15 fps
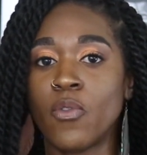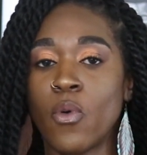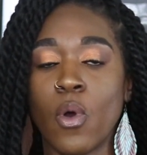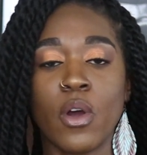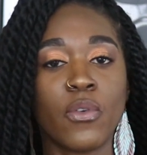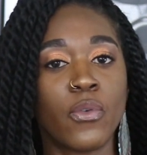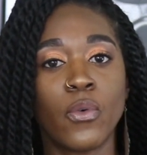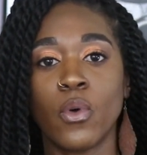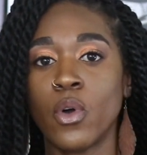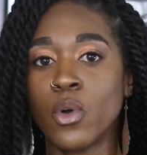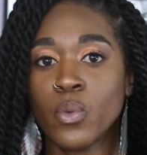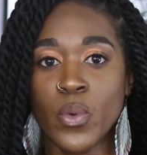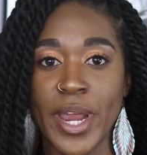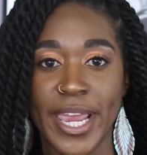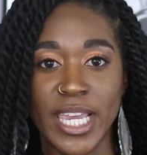for a
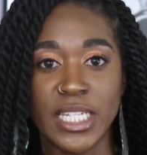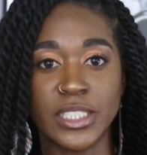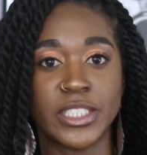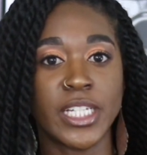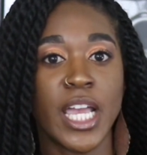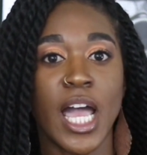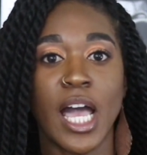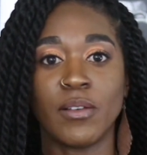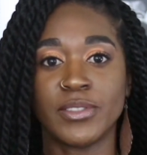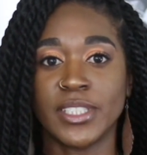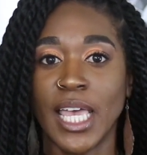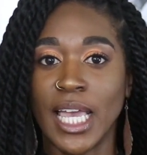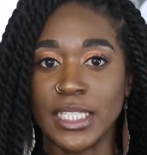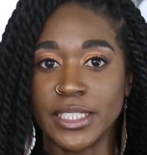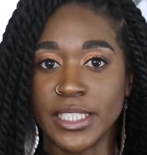full range of
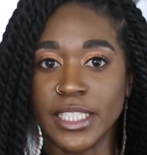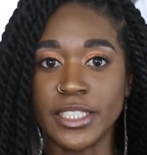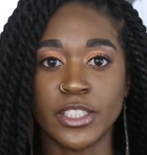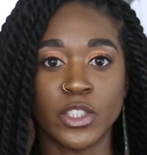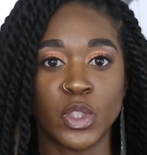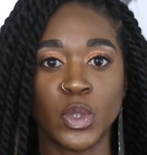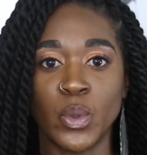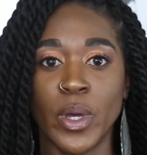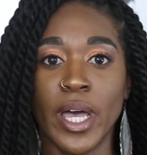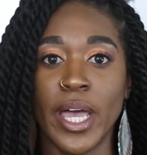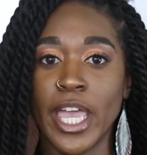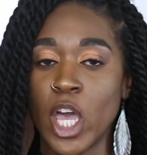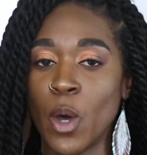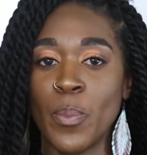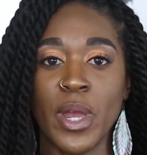sizes to uh,
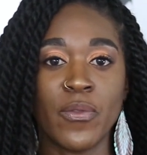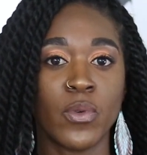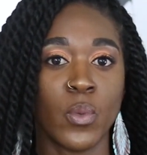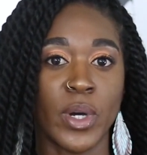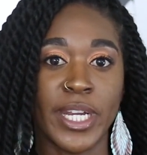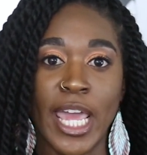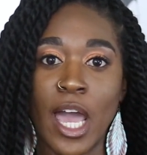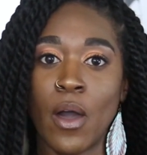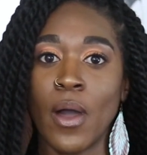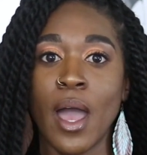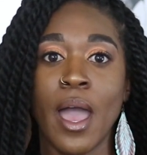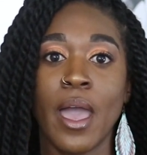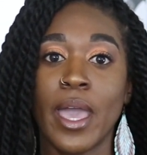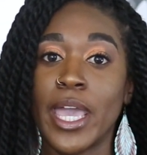help everyone out.